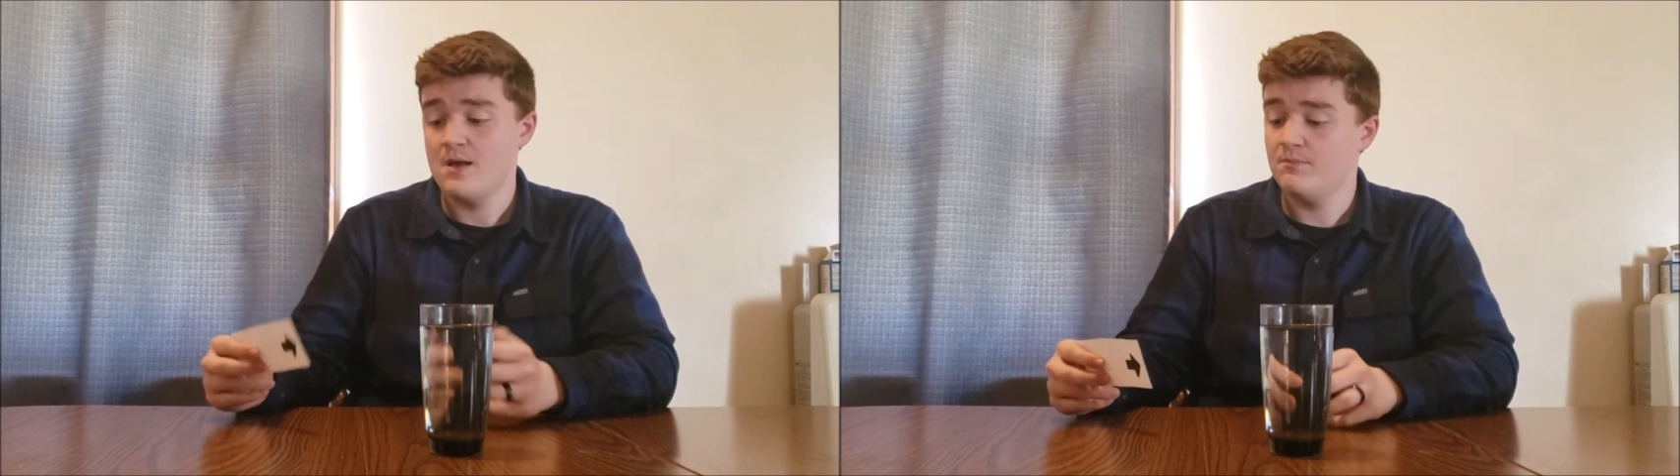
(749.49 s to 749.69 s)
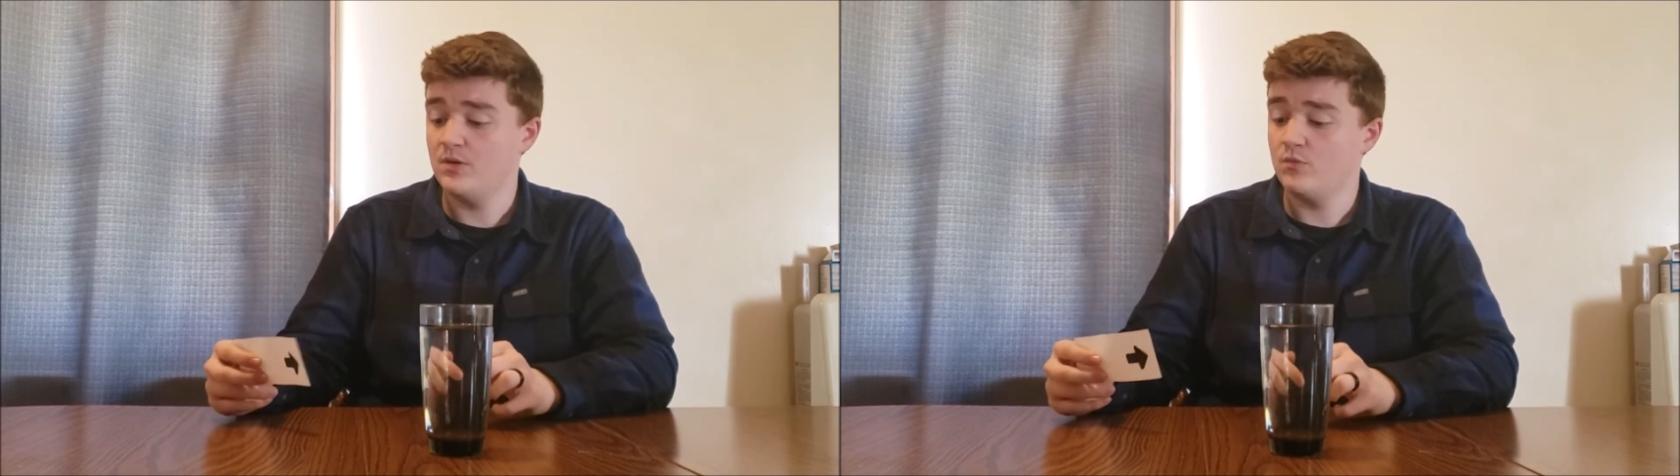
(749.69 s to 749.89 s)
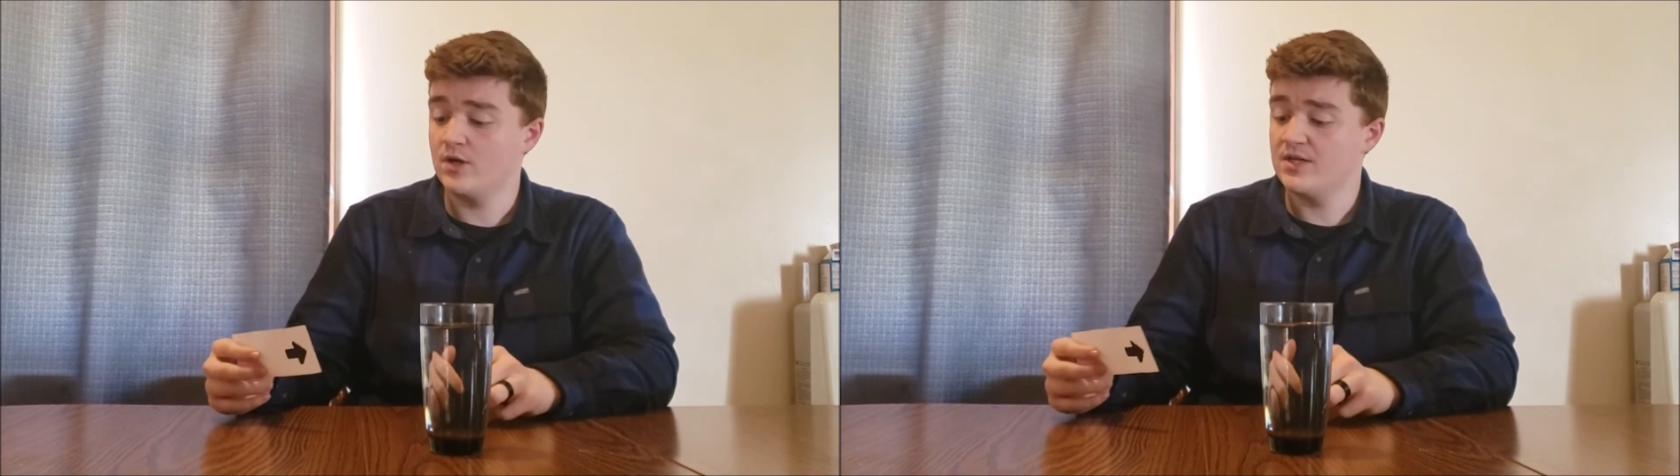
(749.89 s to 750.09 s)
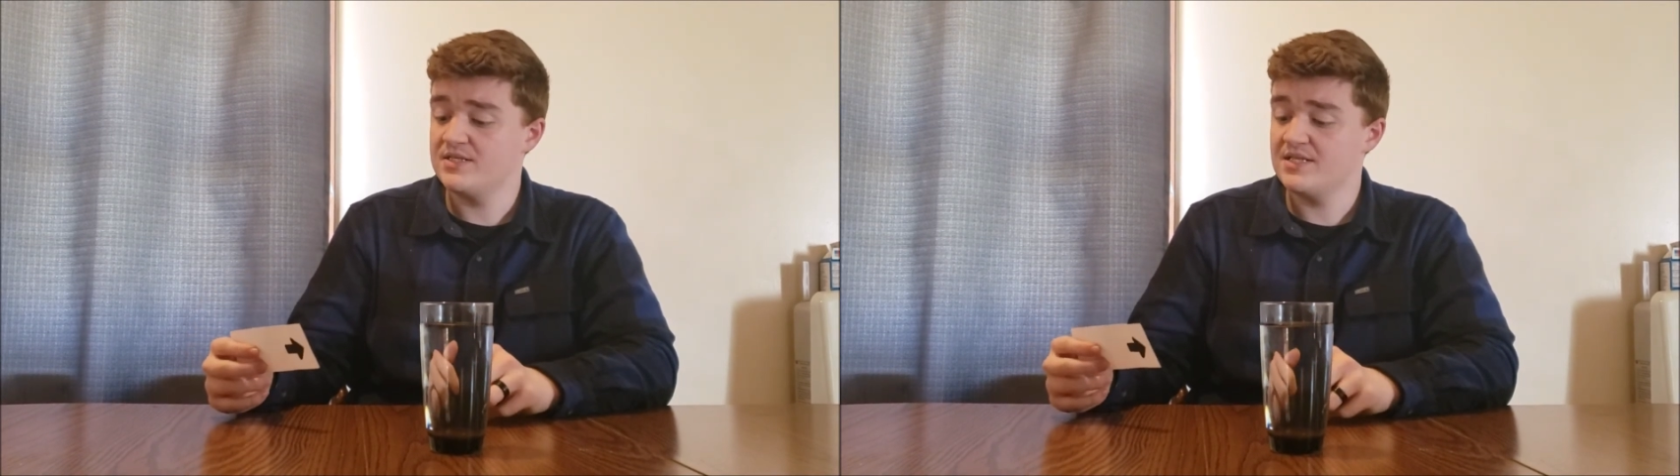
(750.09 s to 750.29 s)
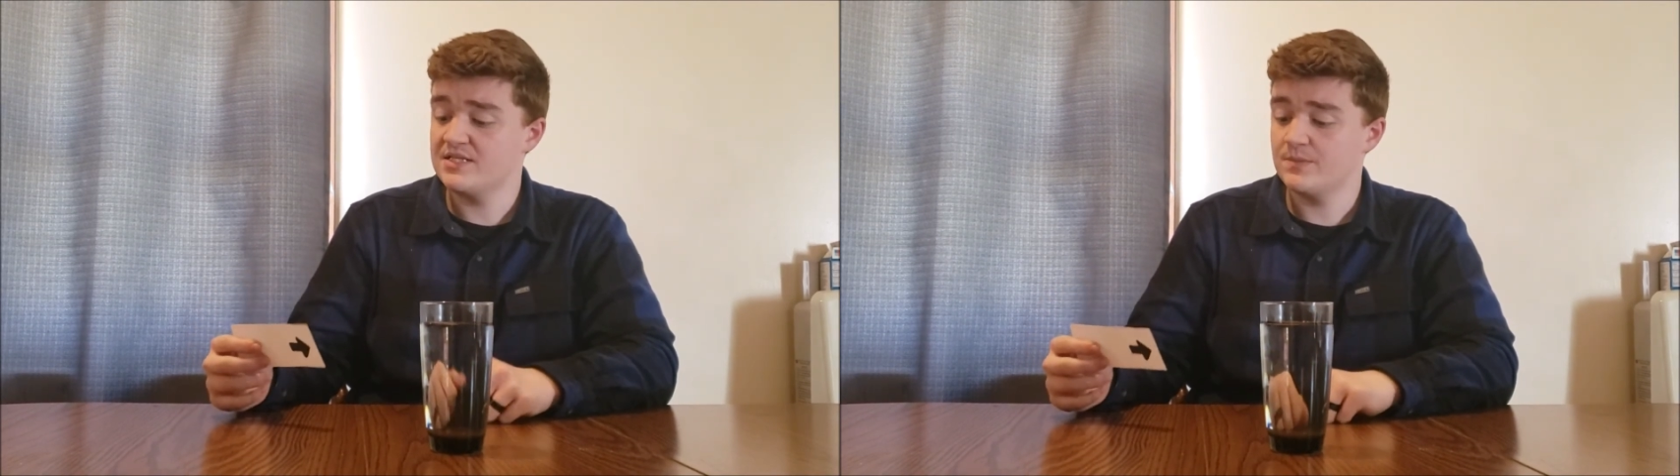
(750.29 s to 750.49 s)
But we're going to
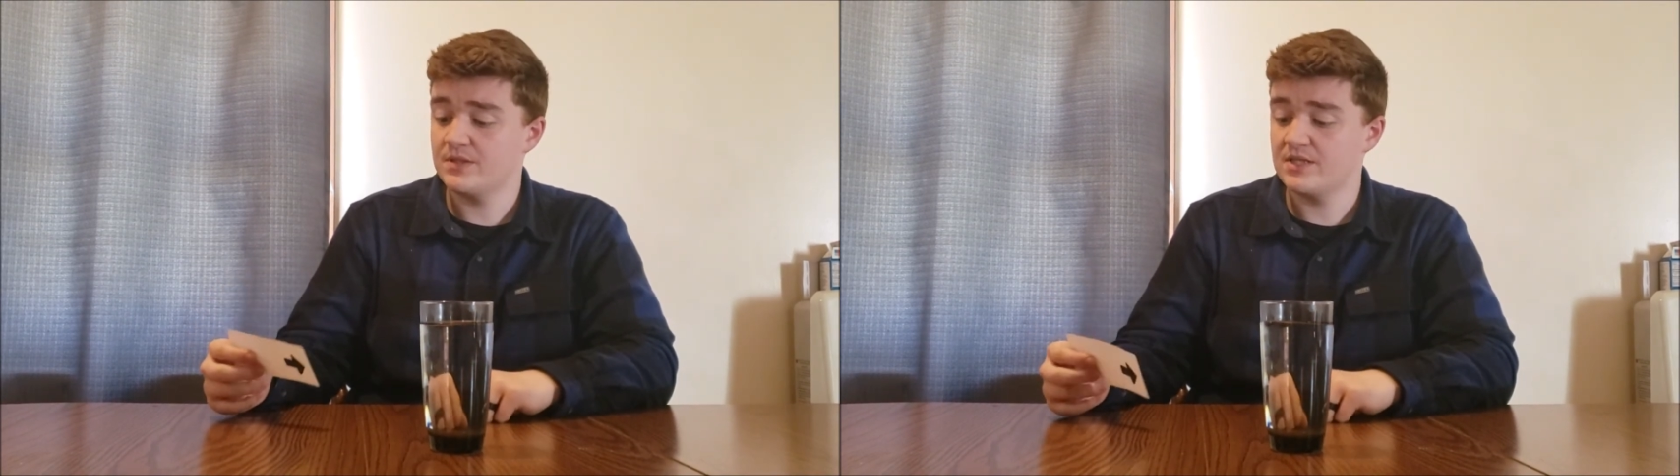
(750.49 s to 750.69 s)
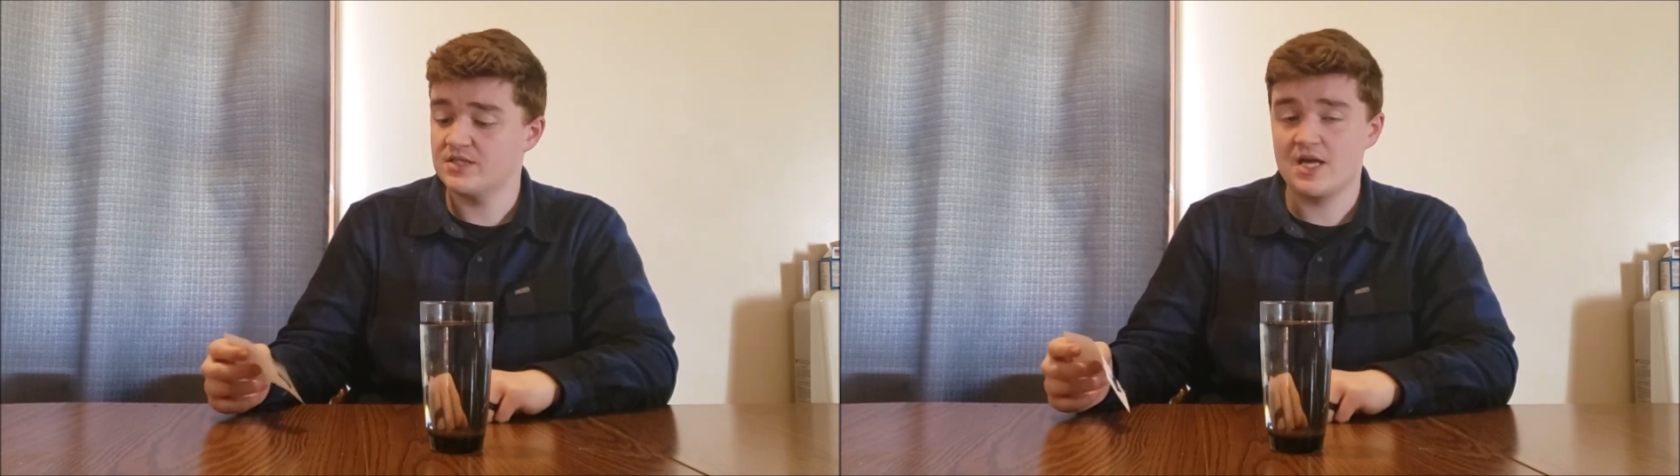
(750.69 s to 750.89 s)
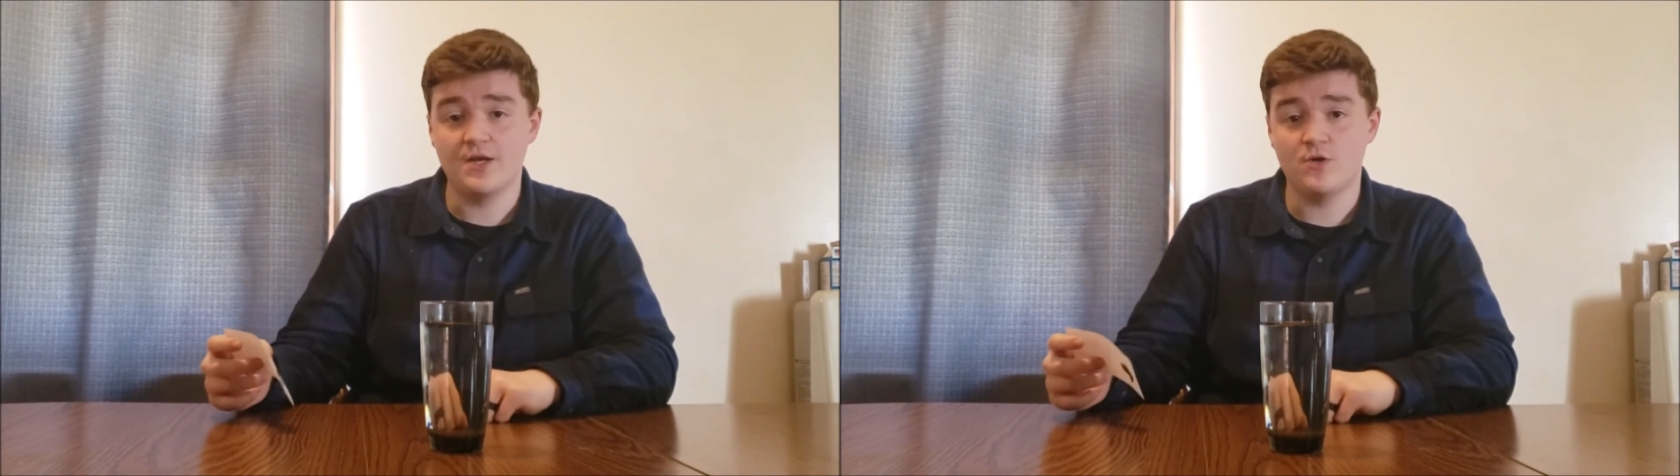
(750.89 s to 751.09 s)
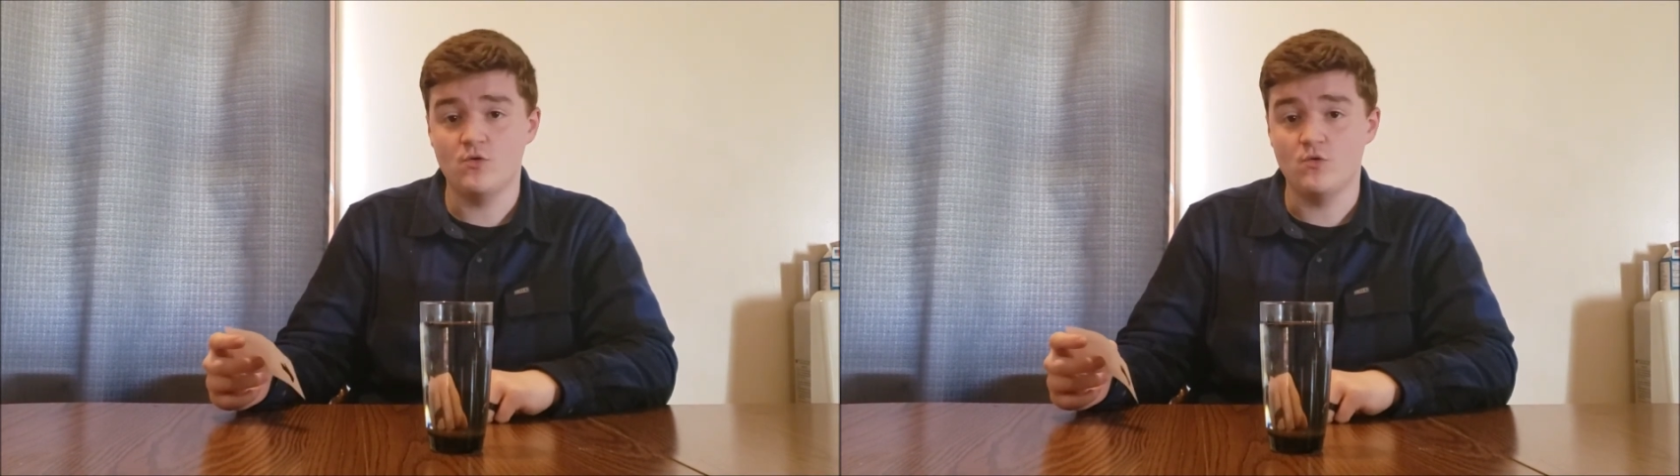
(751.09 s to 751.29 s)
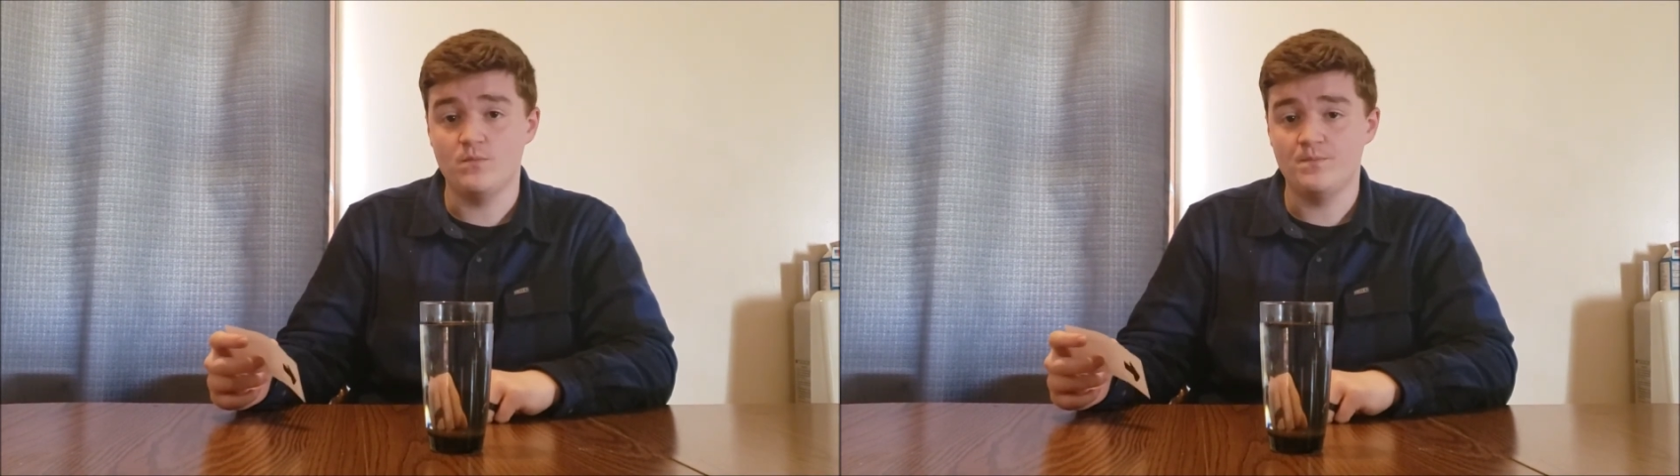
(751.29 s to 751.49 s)
see something that's kind of cool.